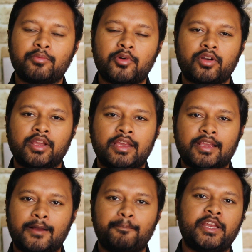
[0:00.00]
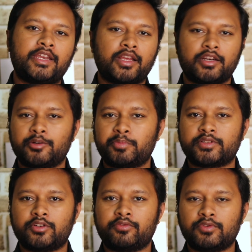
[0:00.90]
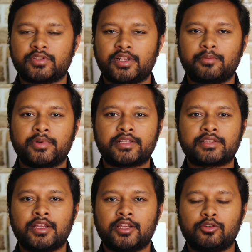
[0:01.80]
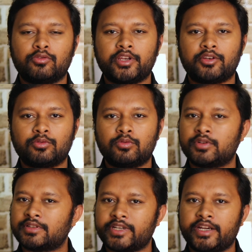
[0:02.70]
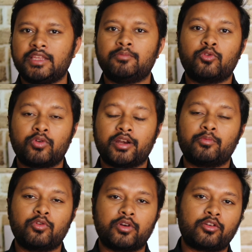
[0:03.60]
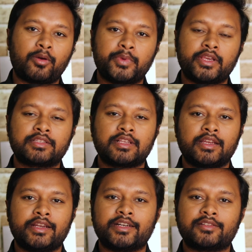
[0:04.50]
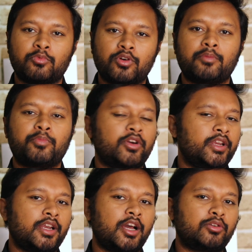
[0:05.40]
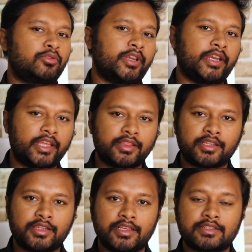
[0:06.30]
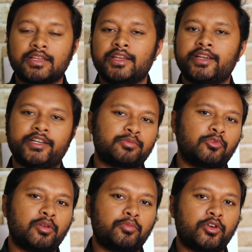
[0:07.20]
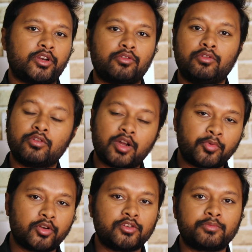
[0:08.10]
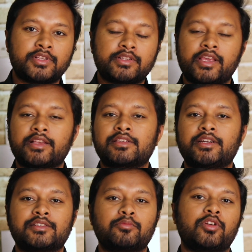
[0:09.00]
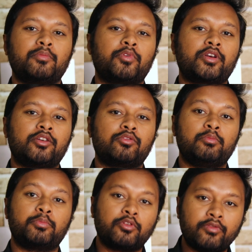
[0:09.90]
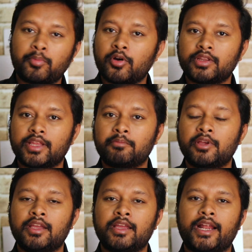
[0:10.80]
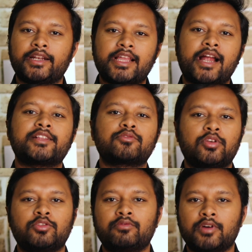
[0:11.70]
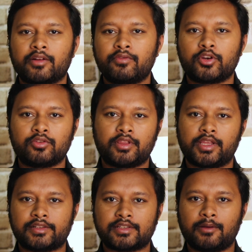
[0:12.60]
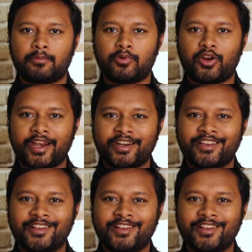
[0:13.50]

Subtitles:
about completing 100% of your syllabus, no need to study more and more topics. It's more important now to retain the things. It's more important to look upon your mistakes. It's more important to improve upon them. And that is going to work for you in the exam. All right.